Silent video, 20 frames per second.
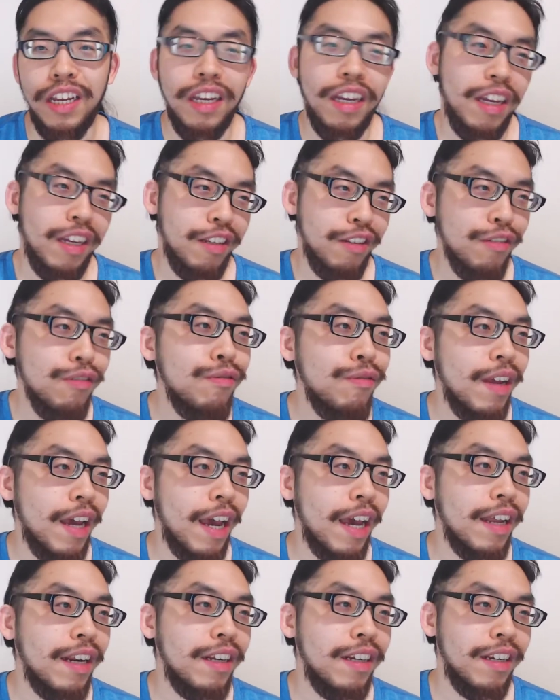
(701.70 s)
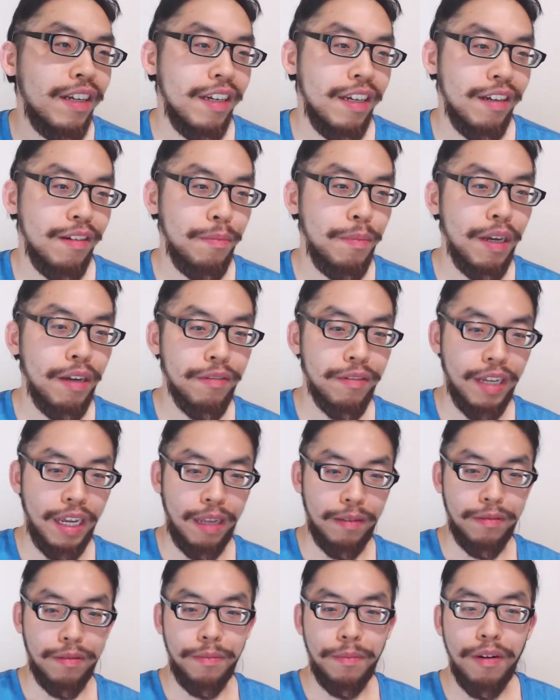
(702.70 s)
knew that about
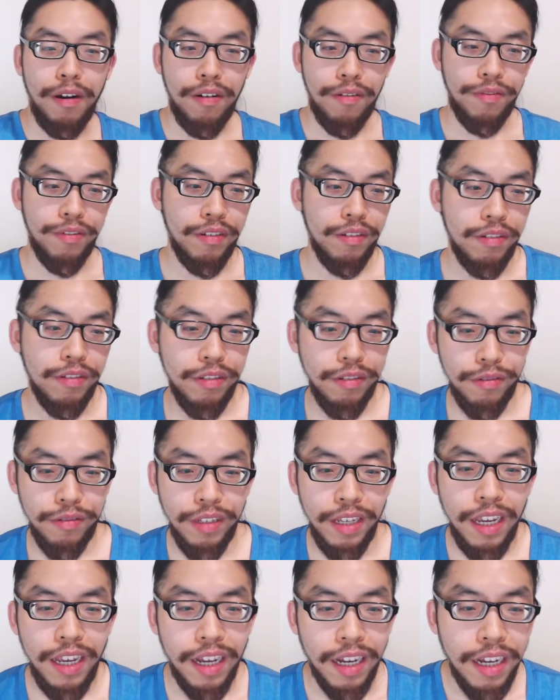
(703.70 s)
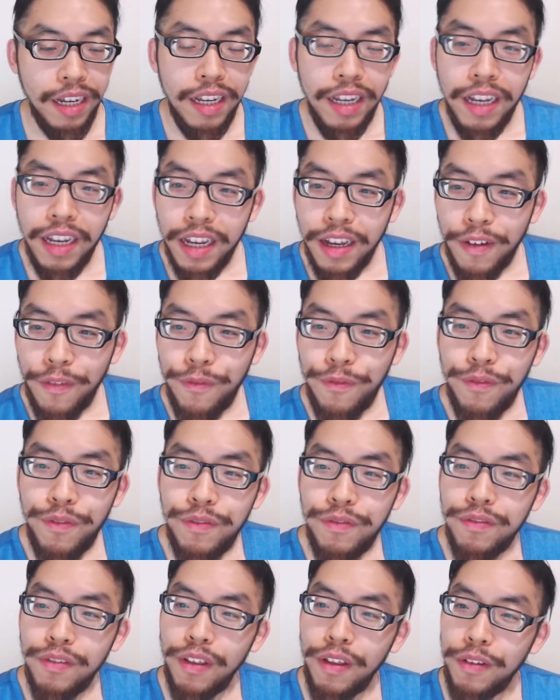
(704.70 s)
Captain Marvel. So yeah,
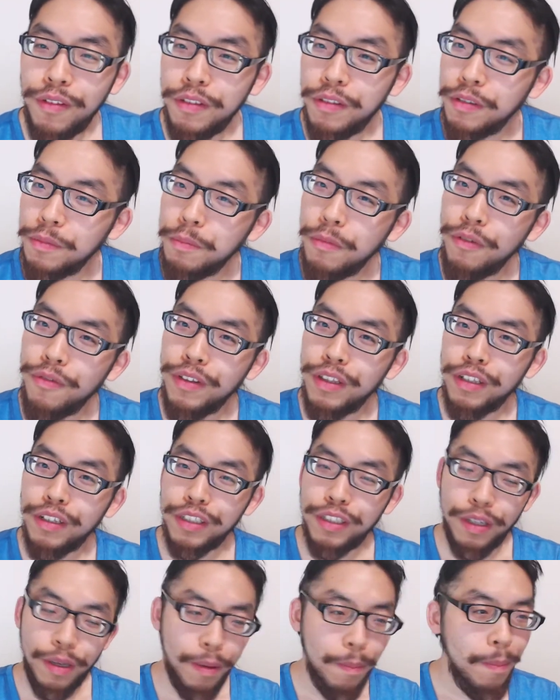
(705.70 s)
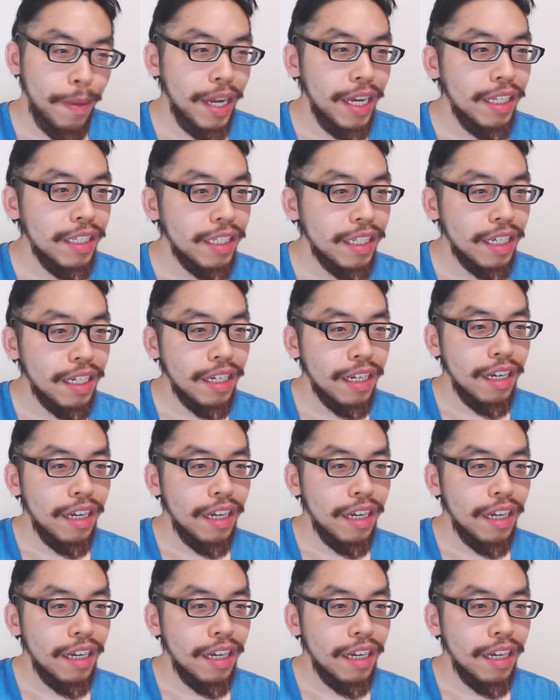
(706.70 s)
movie looks amazing.